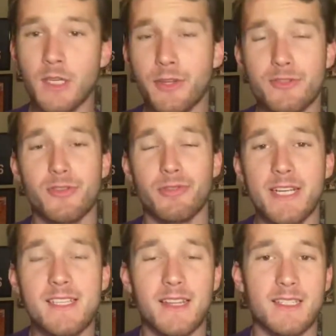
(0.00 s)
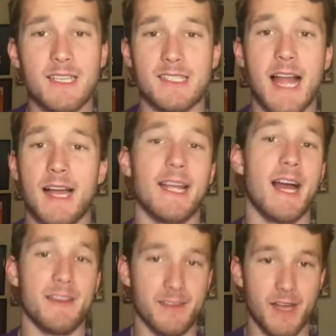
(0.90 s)
There's a reason this has not
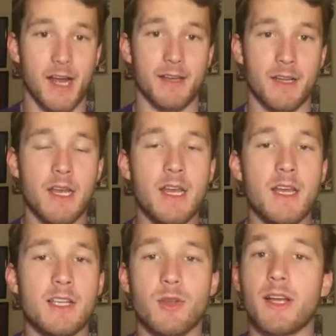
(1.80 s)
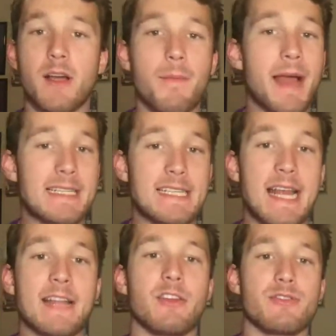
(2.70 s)
gotten done. So I come back to
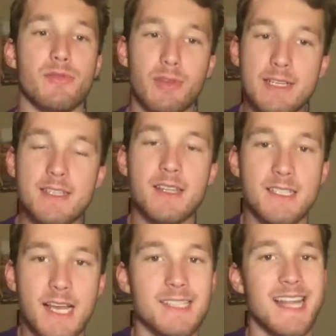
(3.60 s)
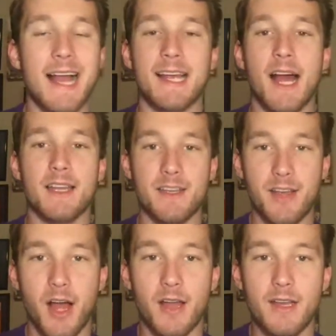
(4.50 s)
that. There's a reason this has not gotten
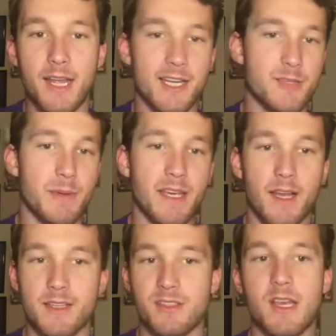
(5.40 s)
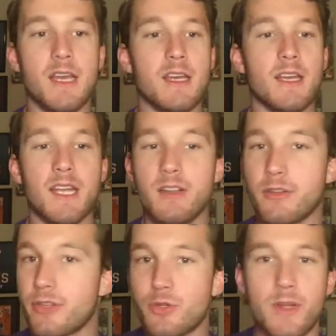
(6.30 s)
done, and it's because
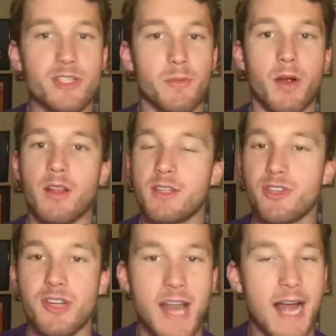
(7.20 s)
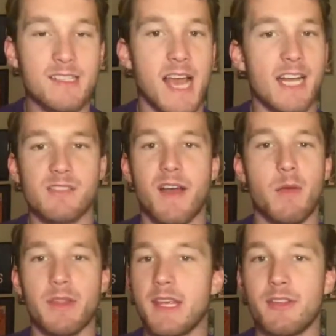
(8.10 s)
either the Twins or Marlins are not
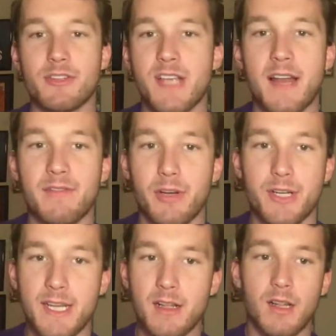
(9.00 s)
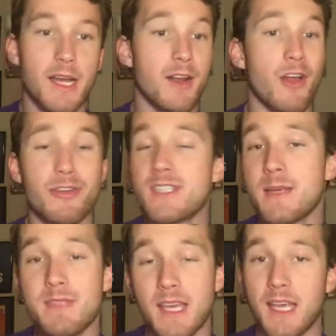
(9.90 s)
satisfied with either side of their deal, and other
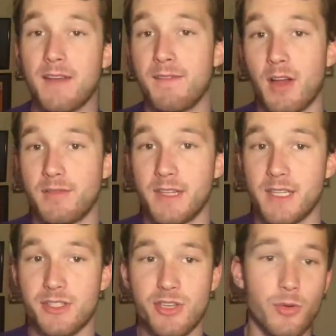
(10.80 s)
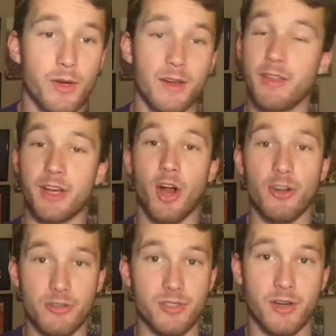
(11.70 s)
teams can get involved in this too, where the
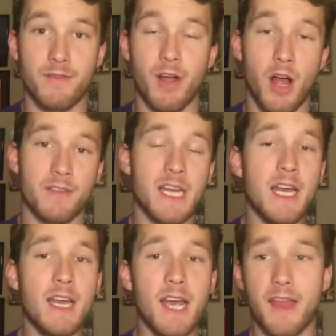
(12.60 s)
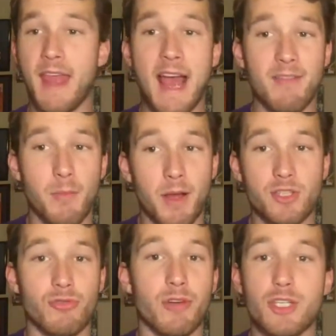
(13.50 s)
Cardinals are involved, and they have a
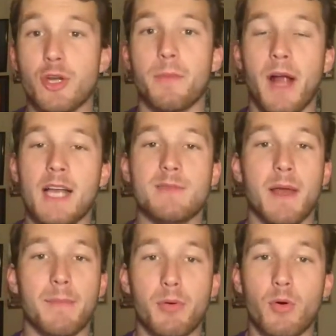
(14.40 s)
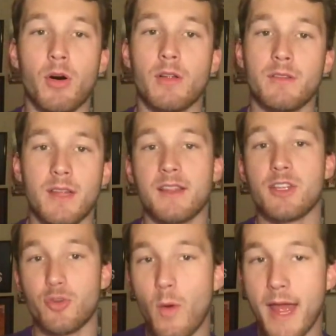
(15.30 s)
much richer prospect pool than
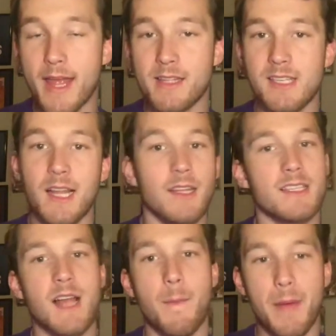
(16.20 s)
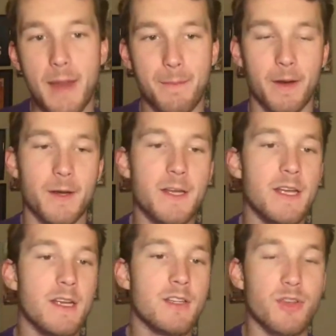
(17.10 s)
the Twins, at least on paper,
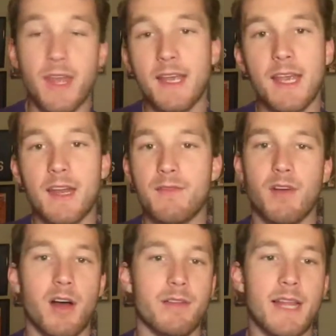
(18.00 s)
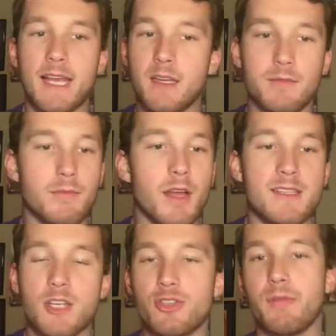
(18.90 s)
so they can get involved, and they could
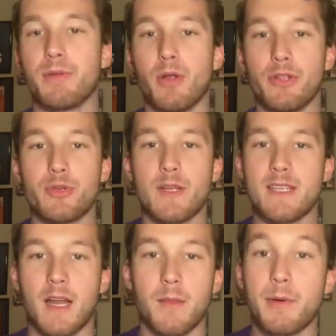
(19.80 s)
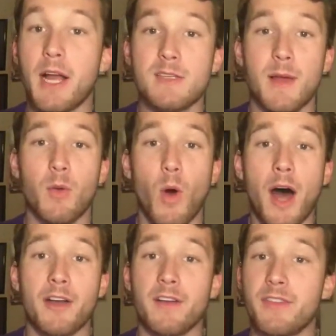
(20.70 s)
essentially blow the Twins out of the prospect
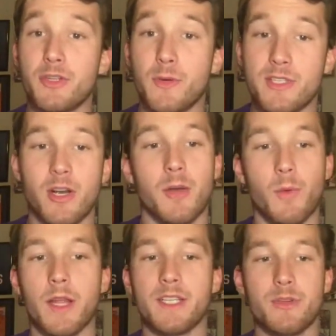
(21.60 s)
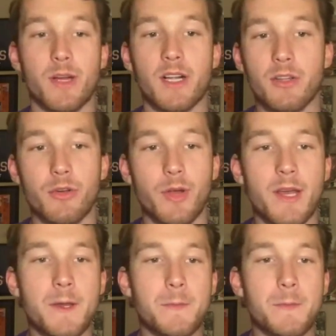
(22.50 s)
water if the Twins are unwilling to include